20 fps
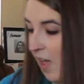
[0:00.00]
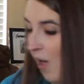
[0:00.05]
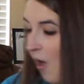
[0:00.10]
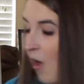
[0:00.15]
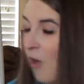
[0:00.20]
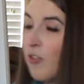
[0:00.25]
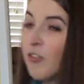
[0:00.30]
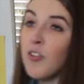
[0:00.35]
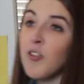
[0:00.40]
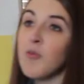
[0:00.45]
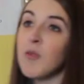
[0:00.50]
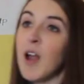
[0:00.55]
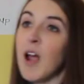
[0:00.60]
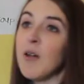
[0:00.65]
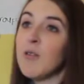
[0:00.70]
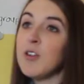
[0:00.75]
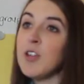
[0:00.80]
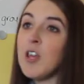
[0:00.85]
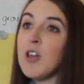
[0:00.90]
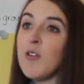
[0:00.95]
Also, what
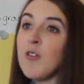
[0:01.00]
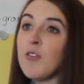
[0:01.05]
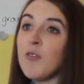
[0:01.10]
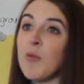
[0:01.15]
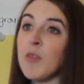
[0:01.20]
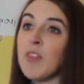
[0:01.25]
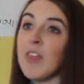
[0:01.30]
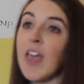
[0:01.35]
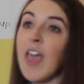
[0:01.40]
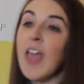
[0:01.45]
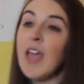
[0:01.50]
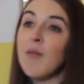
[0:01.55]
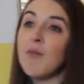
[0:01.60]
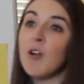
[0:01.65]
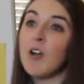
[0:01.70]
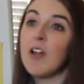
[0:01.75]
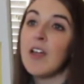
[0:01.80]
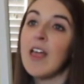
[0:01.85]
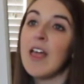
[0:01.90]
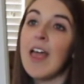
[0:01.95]
I would do is with the
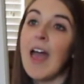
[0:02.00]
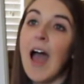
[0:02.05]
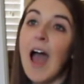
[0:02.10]
camera,